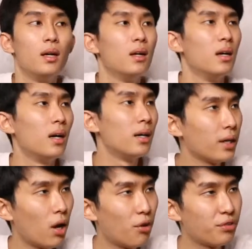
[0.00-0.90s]
They
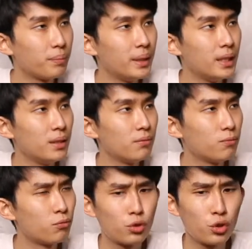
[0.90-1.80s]
offered me
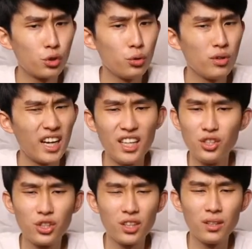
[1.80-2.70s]
True
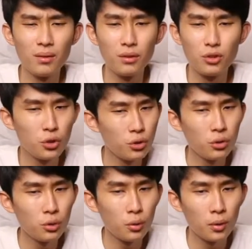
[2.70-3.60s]
Engine
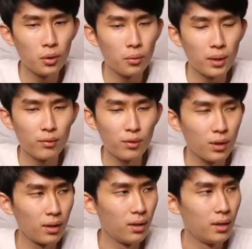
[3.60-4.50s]
2 or whatever.
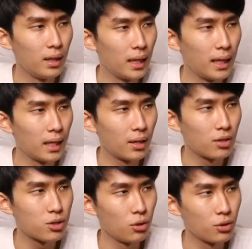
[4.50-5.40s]
And there's
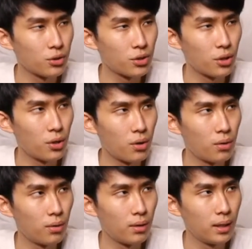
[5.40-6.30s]
also...
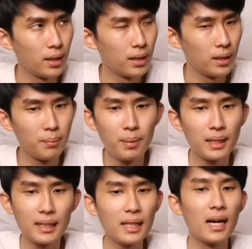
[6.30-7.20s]

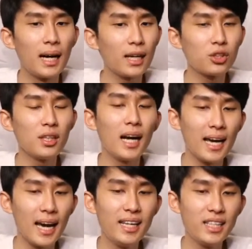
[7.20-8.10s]
But yeah, actually, I
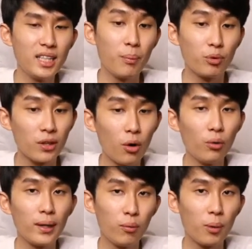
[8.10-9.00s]
ended up with
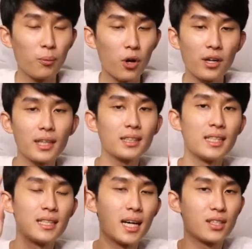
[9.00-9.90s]
only one product, and
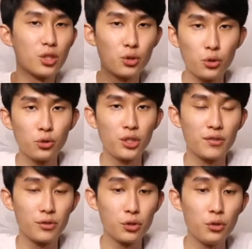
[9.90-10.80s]
that's the
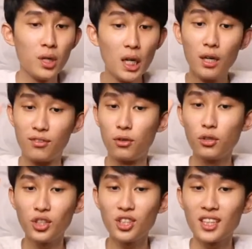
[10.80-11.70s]
TrueShift 2.
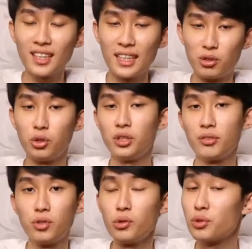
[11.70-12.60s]
Fortunately, TrueShift
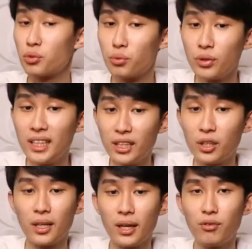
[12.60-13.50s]
2 is really
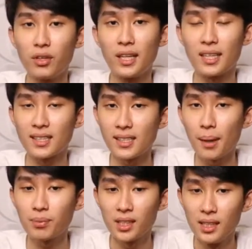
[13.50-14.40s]
good if you can
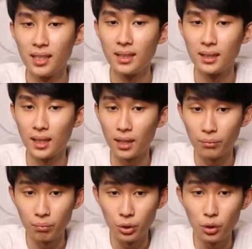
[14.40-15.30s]
accept the
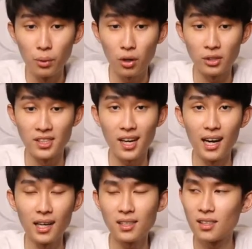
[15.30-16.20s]
humongous
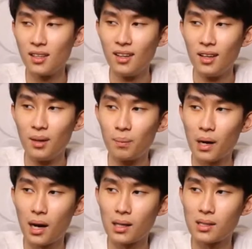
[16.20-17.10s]
size.
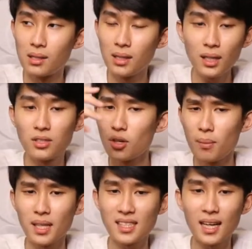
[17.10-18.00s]
But yeah, so I'm
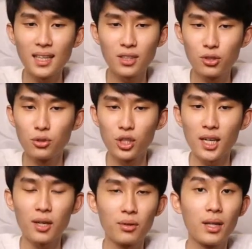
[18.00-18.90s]
excited to check
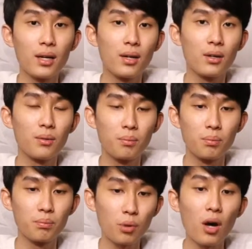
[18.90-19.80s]
out their
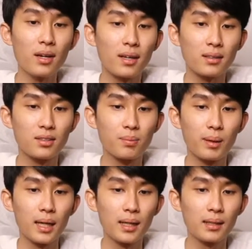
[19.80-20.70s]
products,
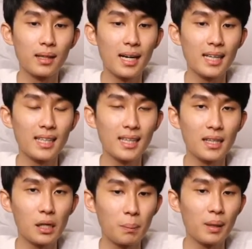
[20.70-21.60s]
but I
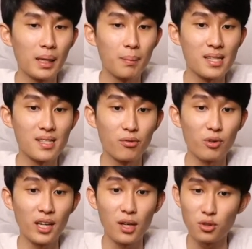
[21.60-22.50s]
cannot buy it myself
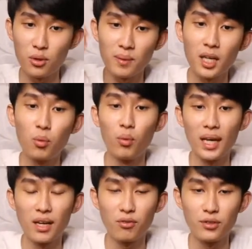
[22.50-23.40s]
right now, so I'm kind of
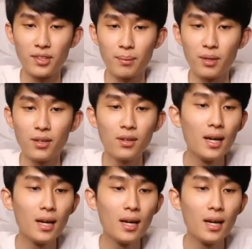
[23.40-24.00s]
waiting for them here.